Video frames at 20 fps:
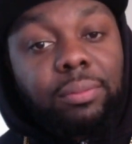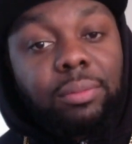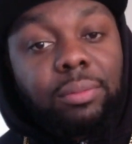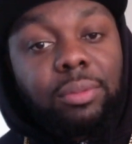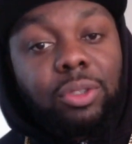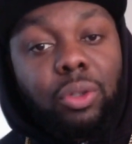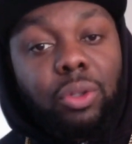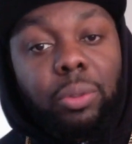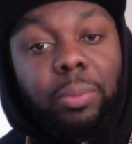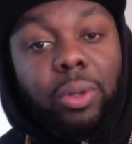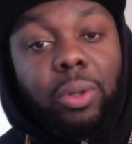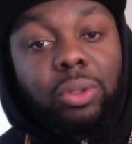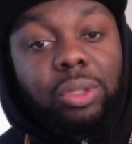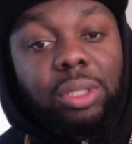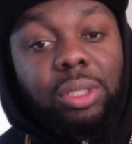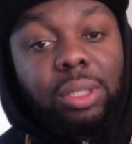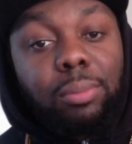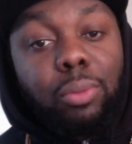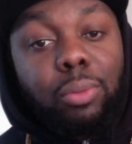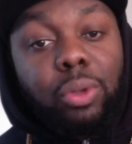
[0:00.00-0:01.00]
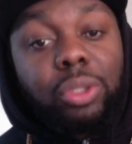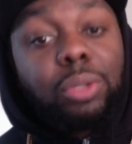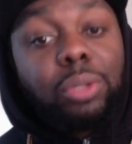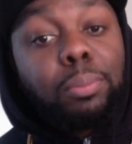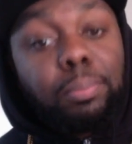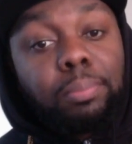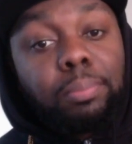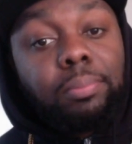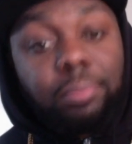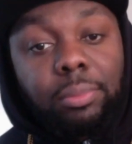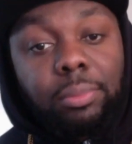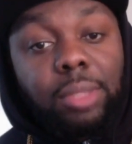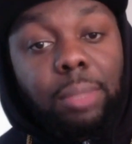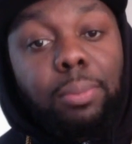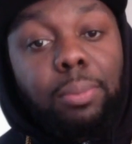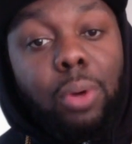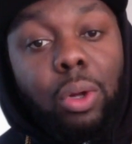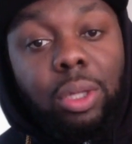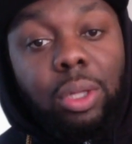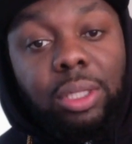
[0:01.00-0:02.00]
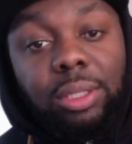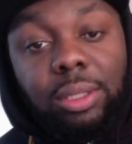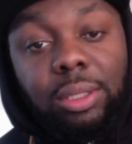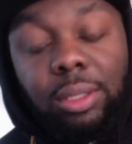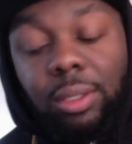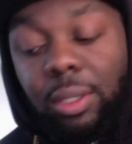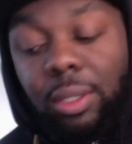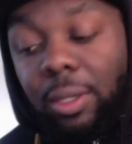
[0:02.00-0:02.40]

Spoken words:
Joey Bosa and them boys are the ballers.